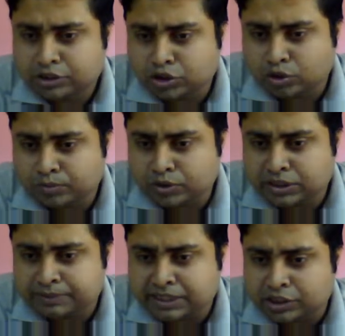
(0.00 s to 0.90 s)

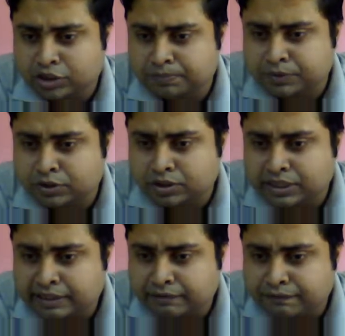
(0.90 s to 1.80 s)
Shoumodeep Sengupta,
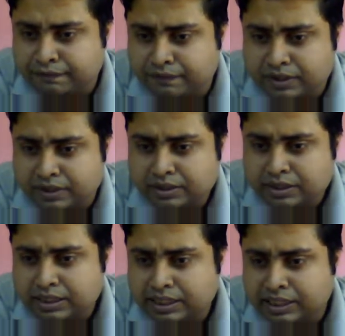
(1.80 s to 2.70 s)

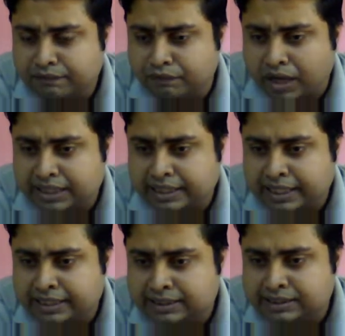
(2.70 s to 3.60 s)
if white
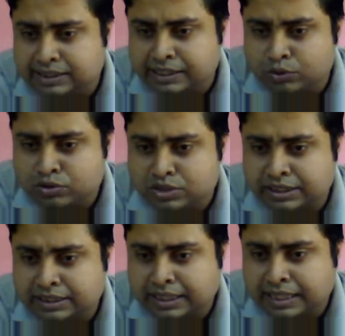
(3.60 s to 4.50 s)
light is used
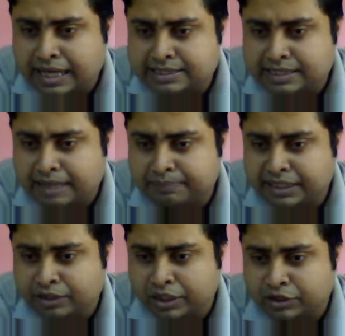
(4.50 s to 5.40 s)
in the glass slab,
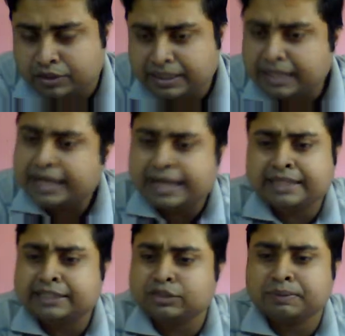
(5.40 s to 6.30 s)
then what will
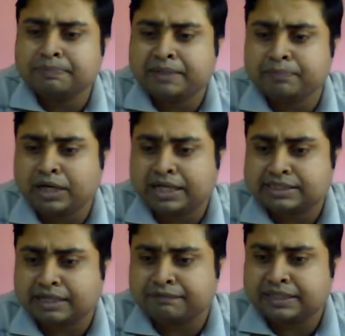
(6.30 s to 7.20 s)
again it will be plane
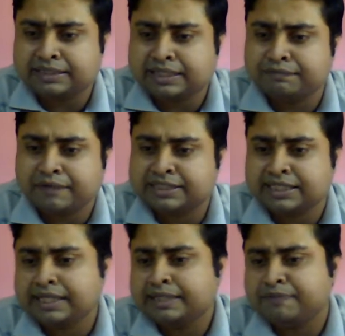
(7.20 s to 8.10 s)
polarized. After the
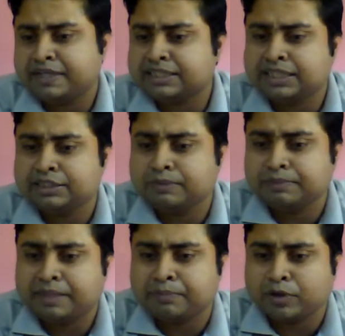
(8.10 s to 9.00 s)
refraction and reflection, it will be
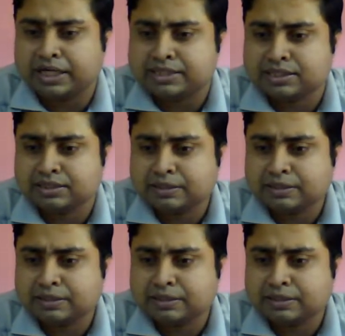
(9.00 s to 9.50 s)
plane polarized.